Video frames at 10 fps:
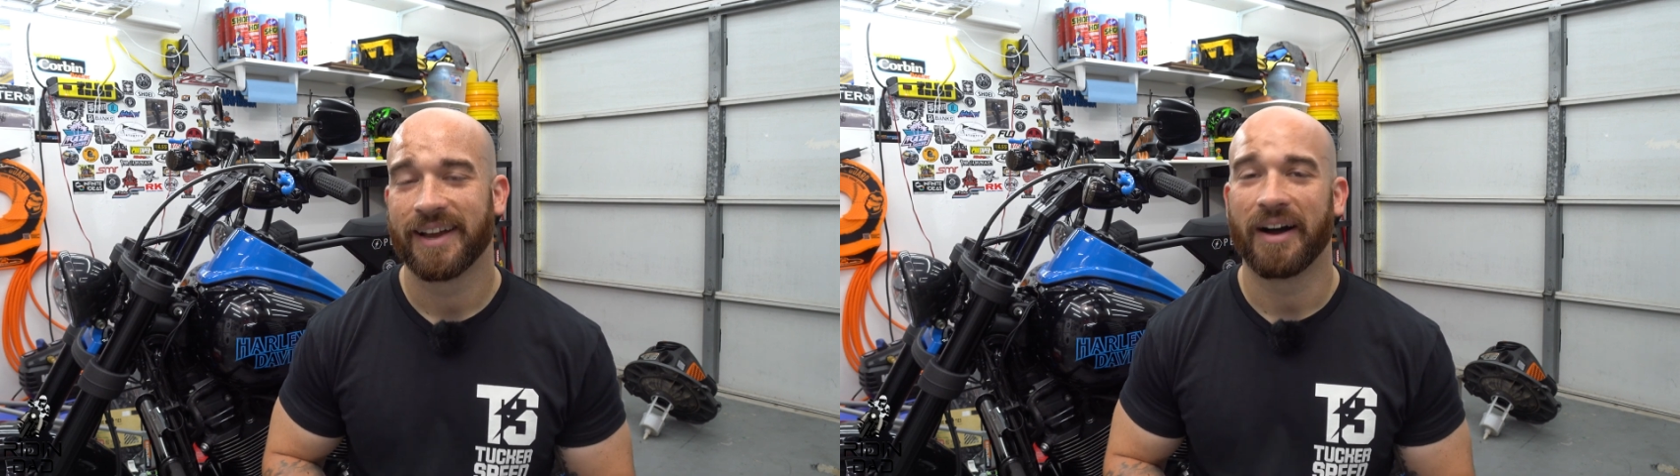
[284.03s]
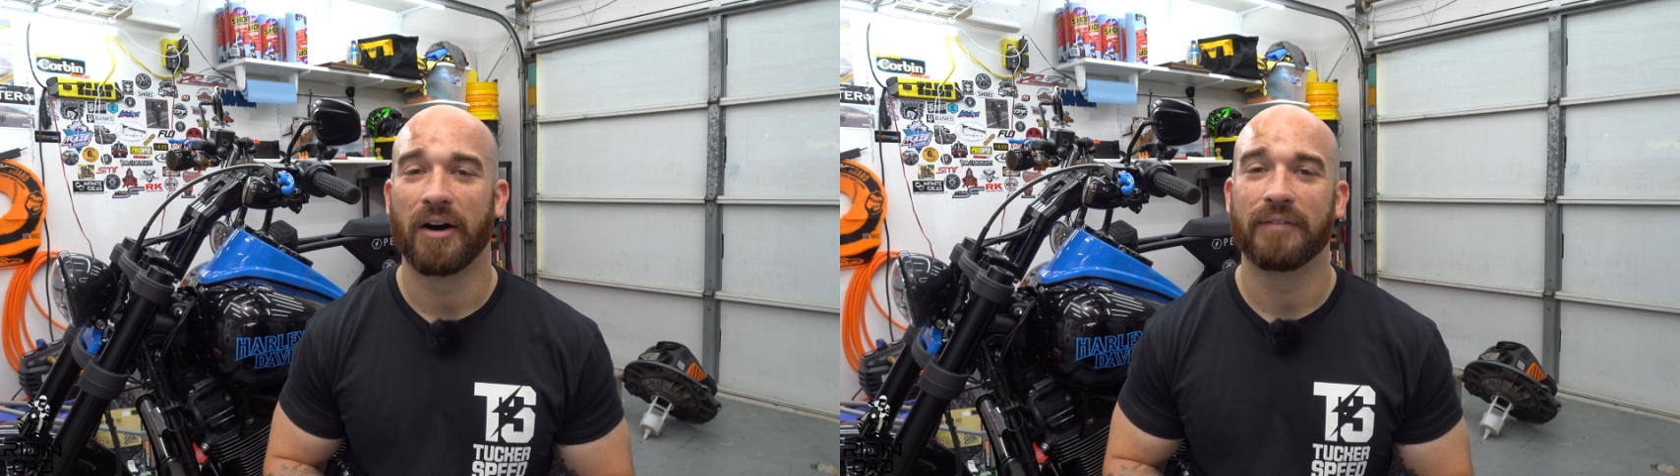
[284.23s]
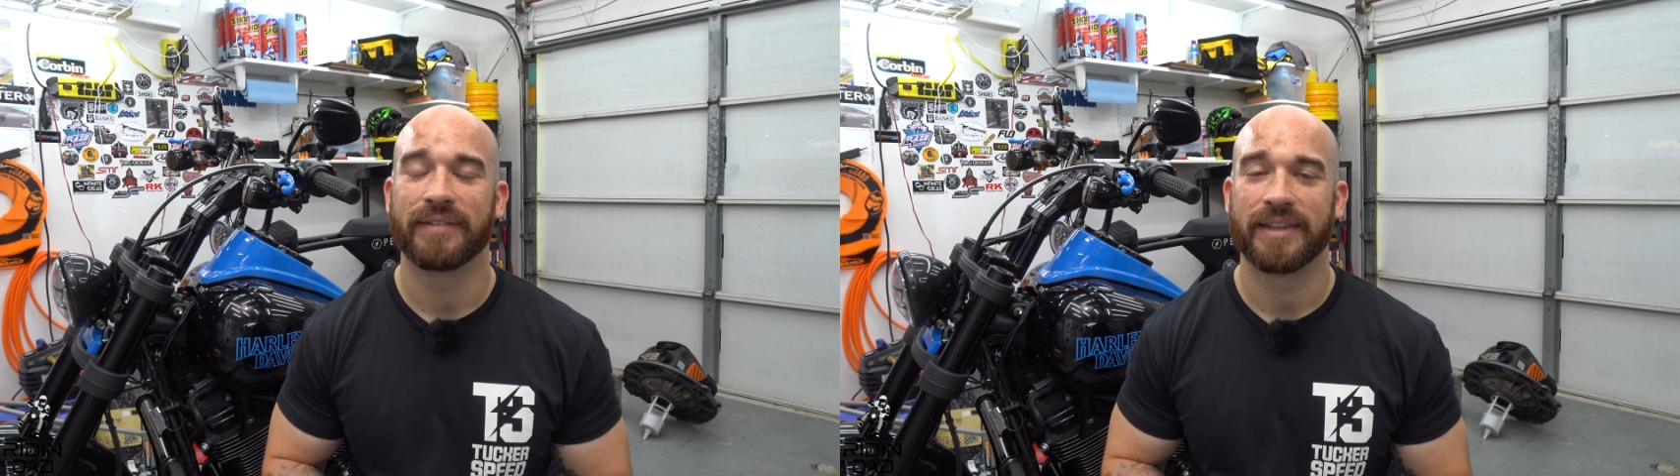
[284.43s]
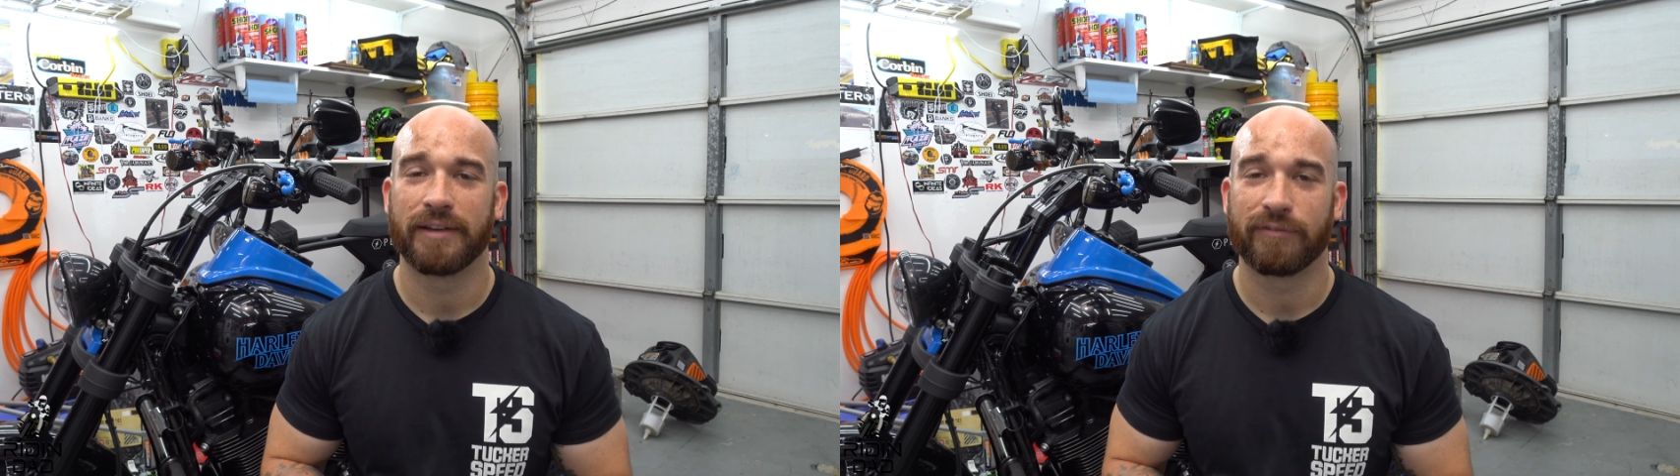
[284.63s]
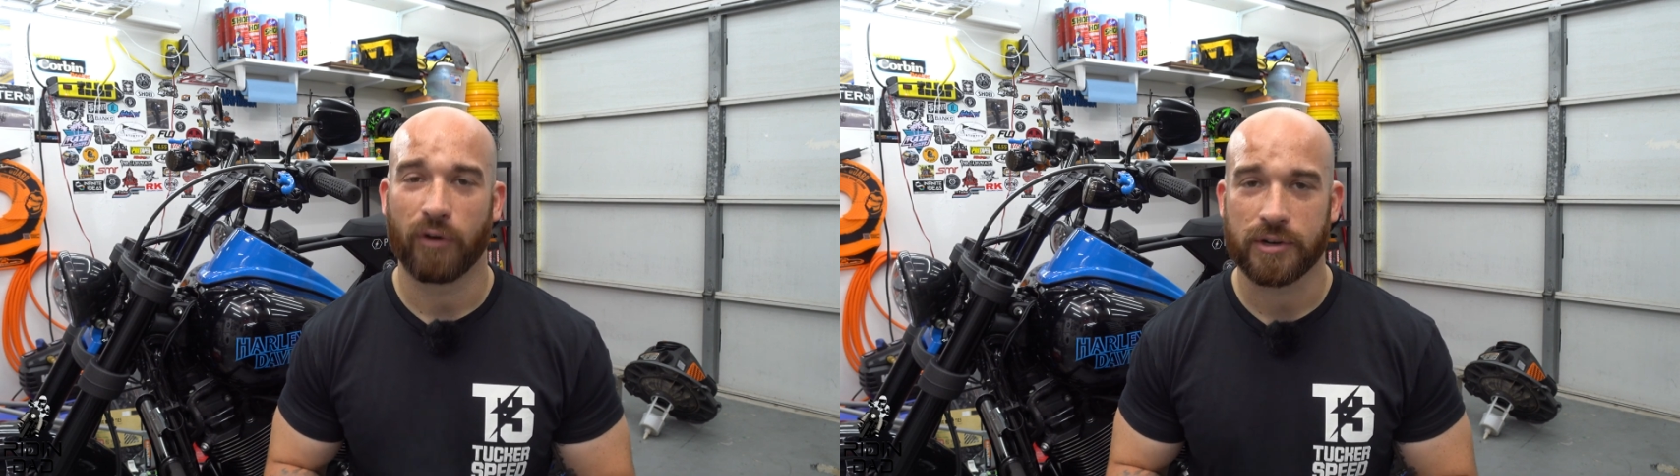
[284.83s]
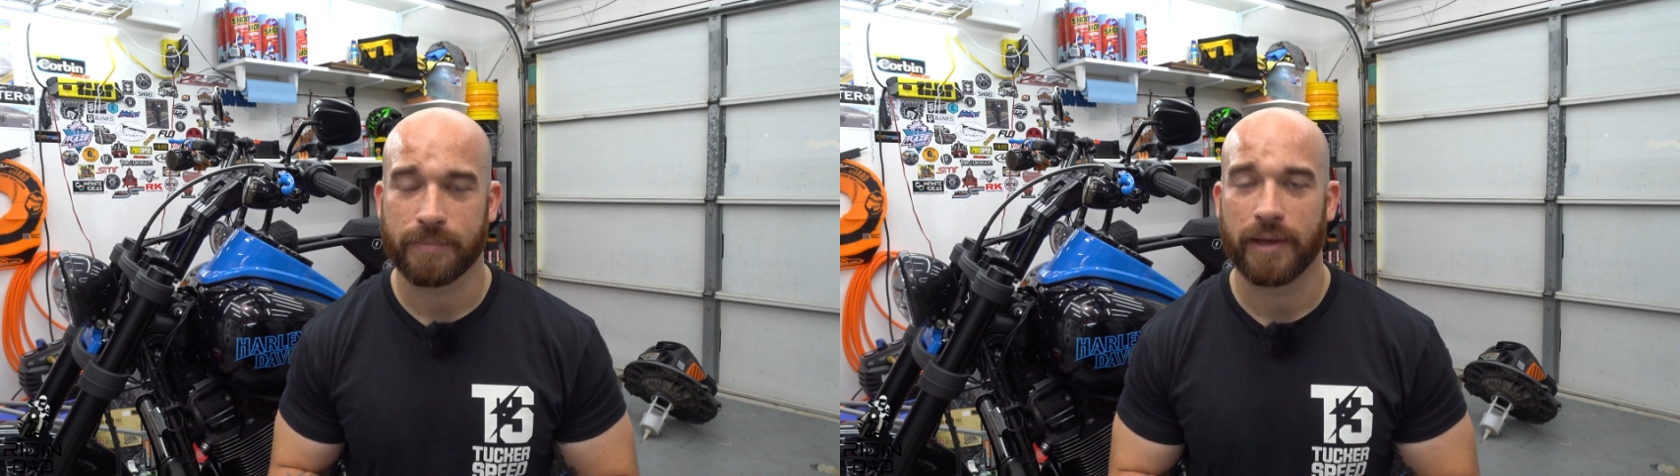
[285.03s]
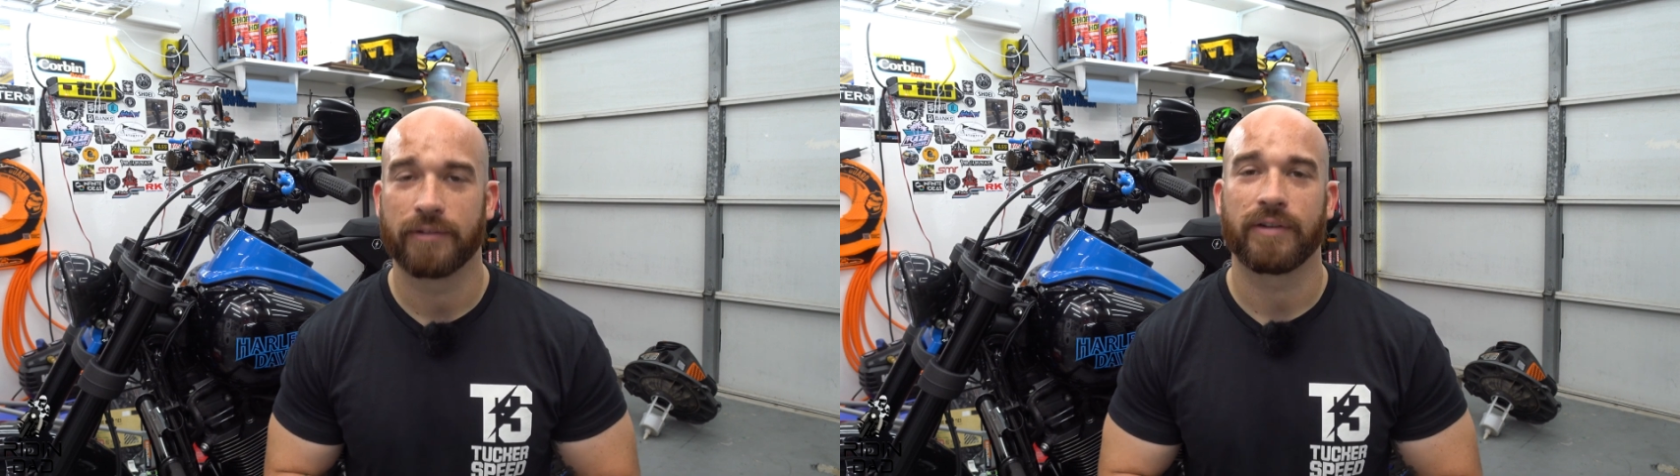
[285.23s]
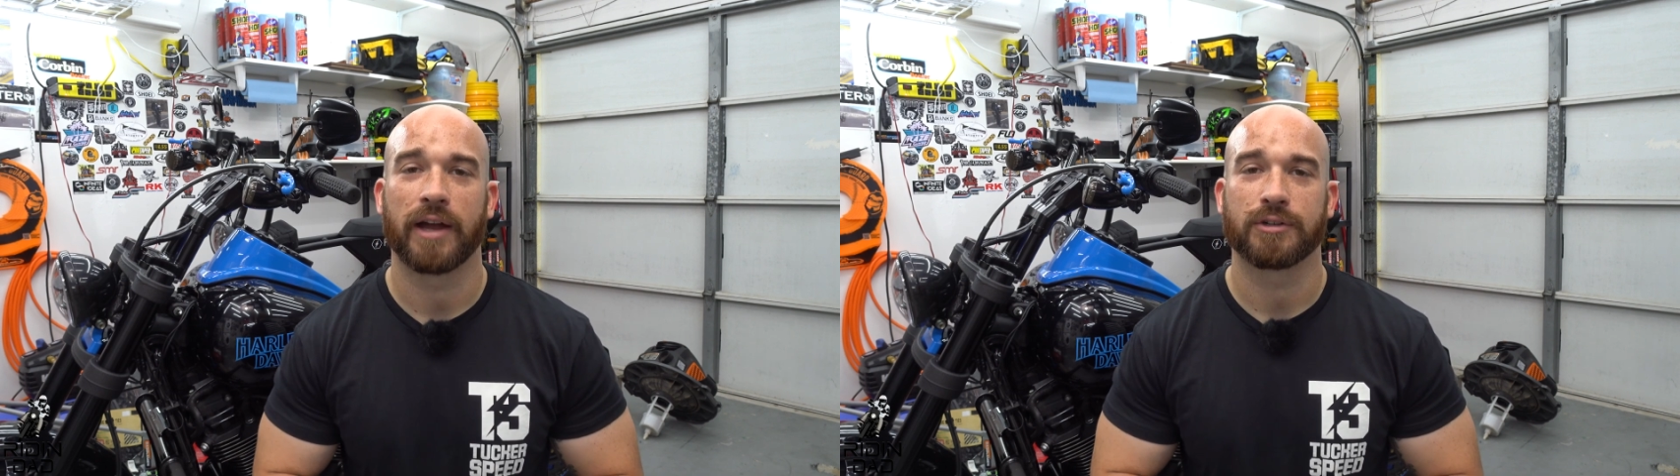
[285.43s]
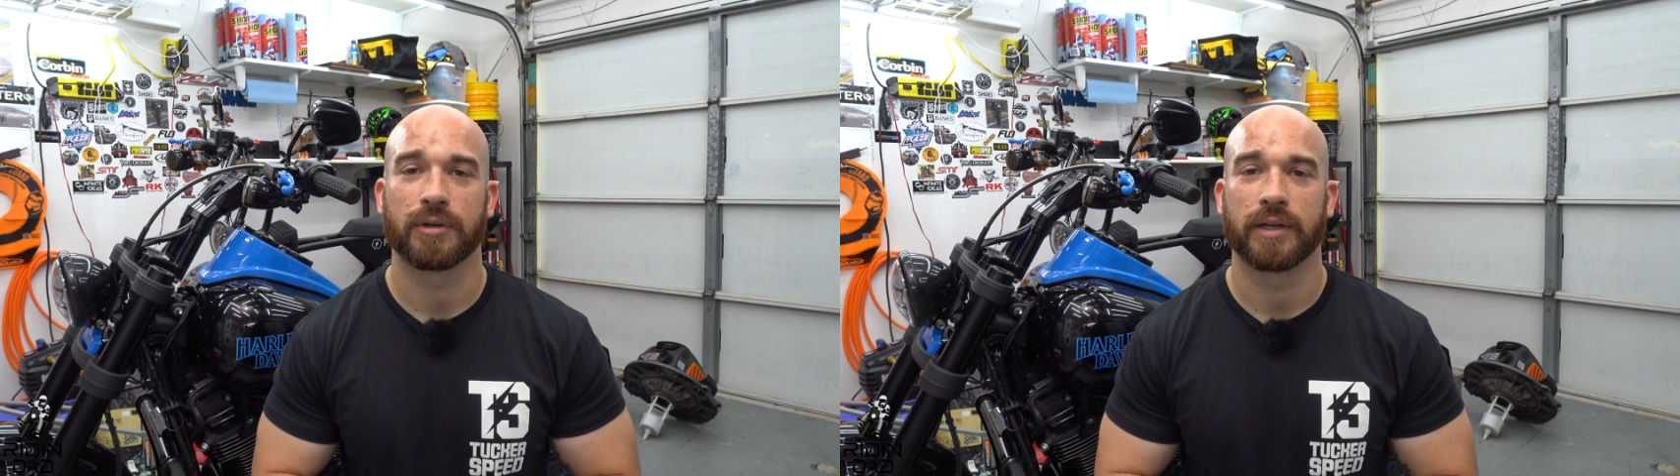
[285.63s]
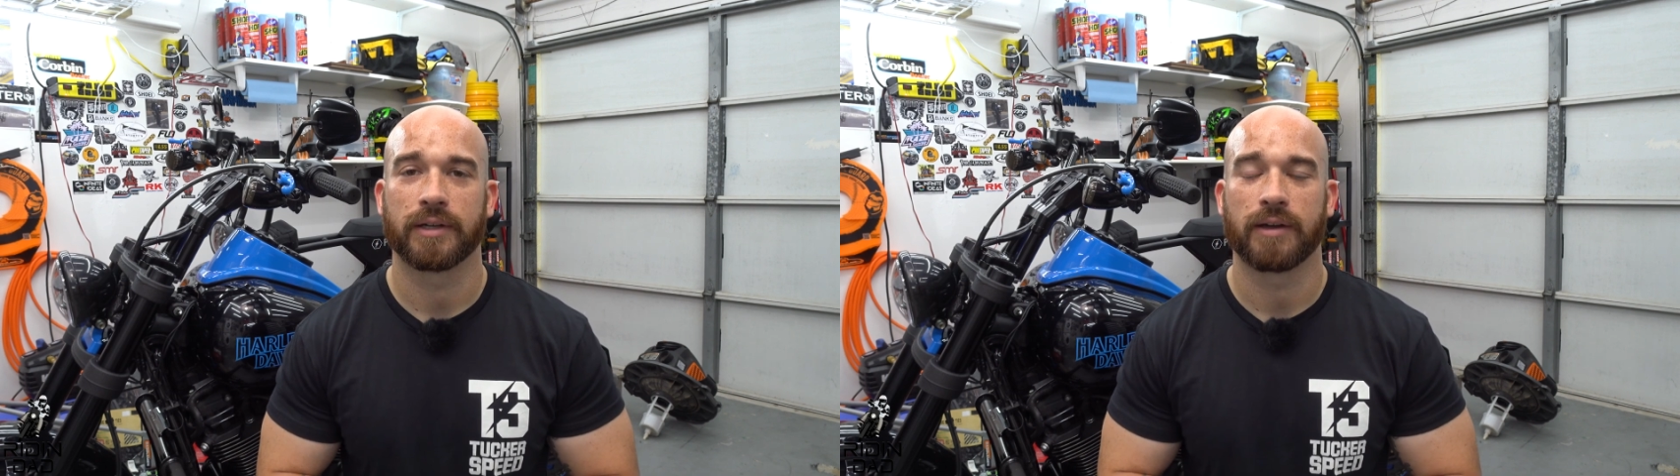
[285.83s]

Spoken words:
of the first manufacturing